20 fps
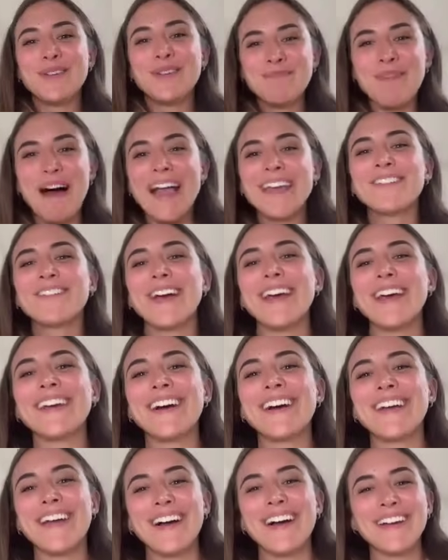in mind, right?
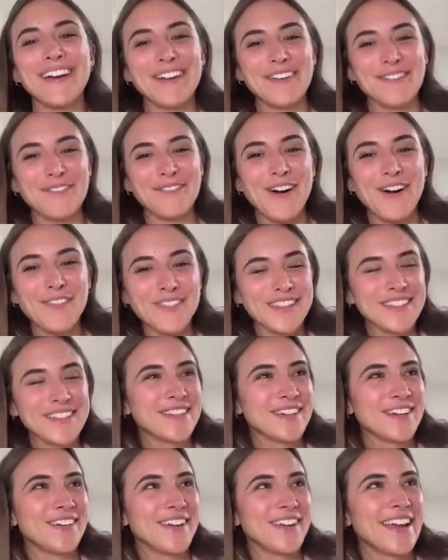I gotta evolve
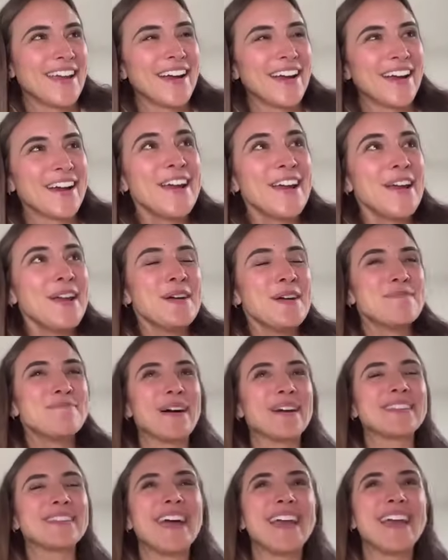this girl right here.
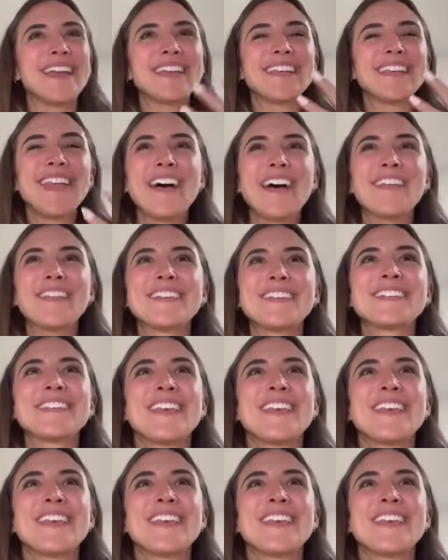But like, yeah,